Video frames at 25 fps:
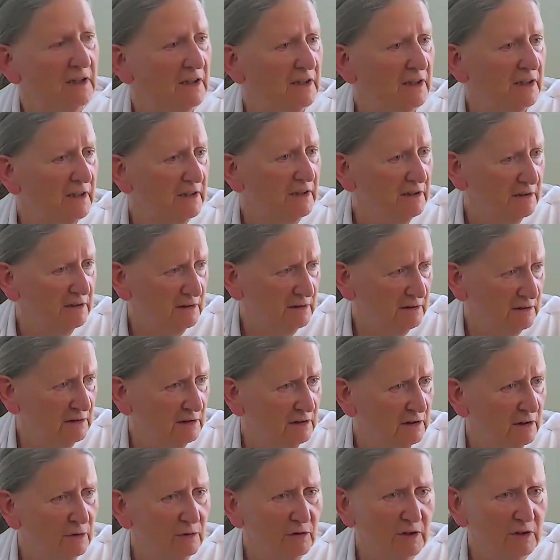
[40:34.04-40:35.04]
in
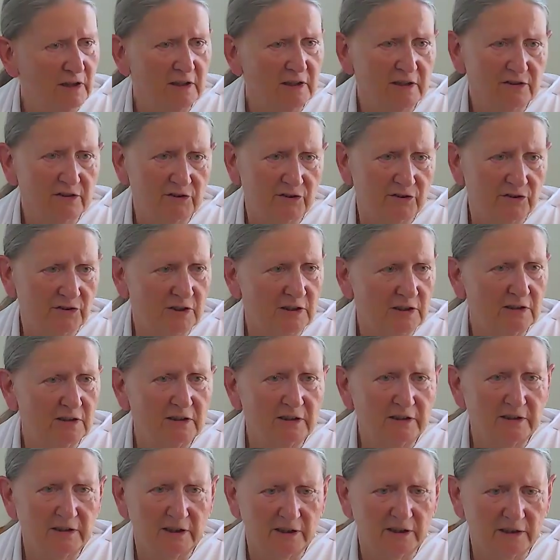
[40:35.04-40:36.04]
yoga as skill
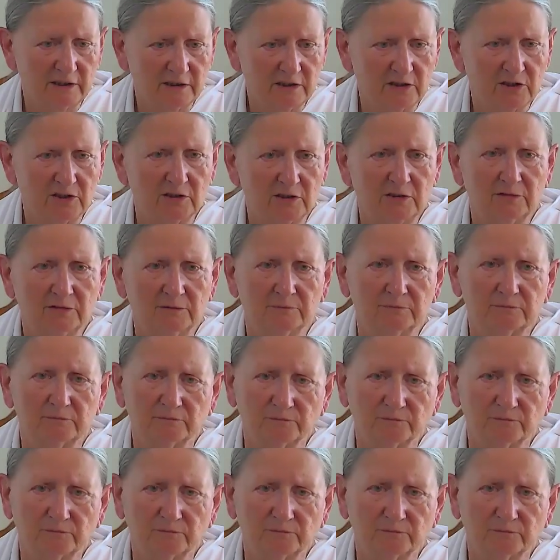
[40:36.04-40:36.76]
in action,